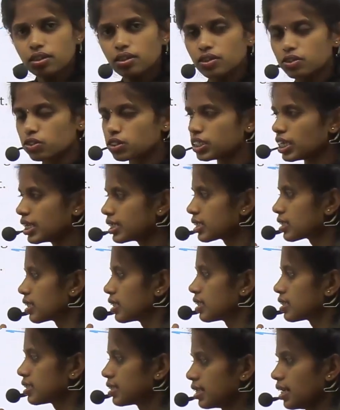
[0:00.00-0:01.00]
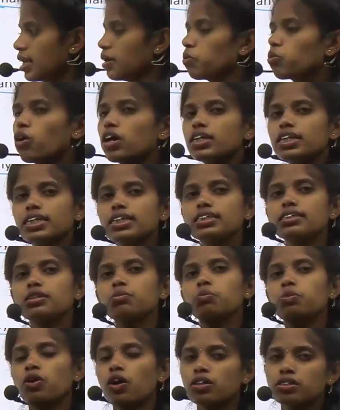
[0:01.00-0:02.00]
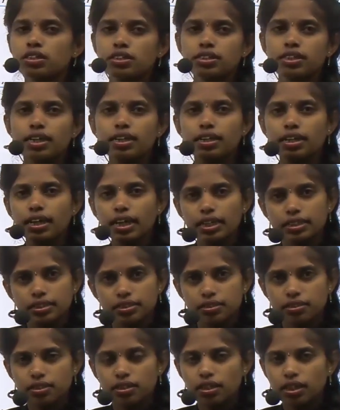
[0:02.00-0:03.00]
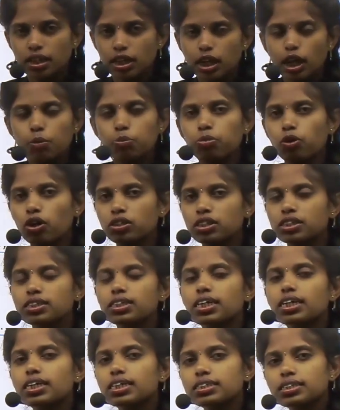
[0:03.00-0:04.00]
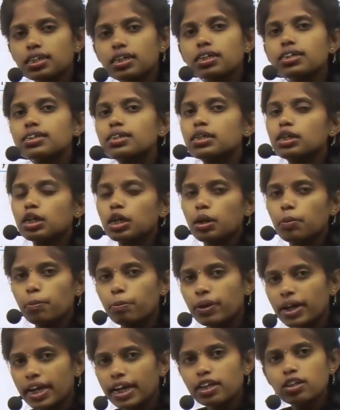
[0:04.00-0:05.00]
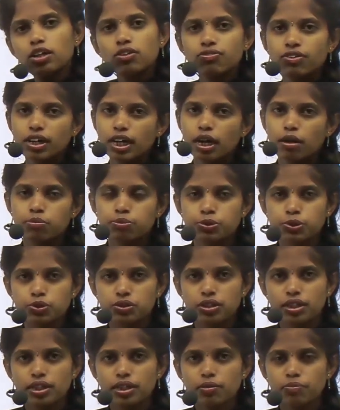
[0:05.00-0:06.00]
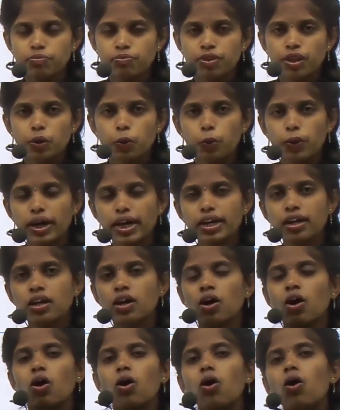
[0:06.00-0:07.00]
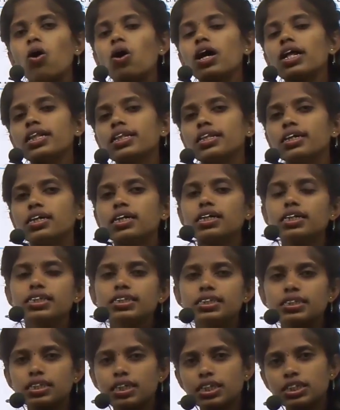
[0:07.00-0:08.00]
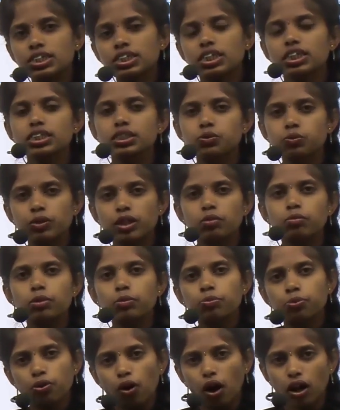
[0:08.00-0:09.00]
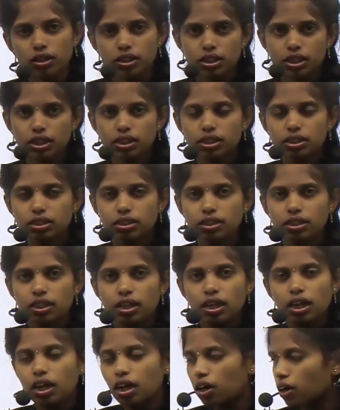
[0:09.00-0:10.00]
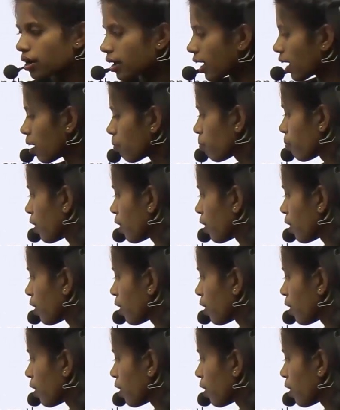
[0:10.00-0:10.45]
So just say what is the processor is. A processor is a brain of a computer where all the instructions will be processed. Okay,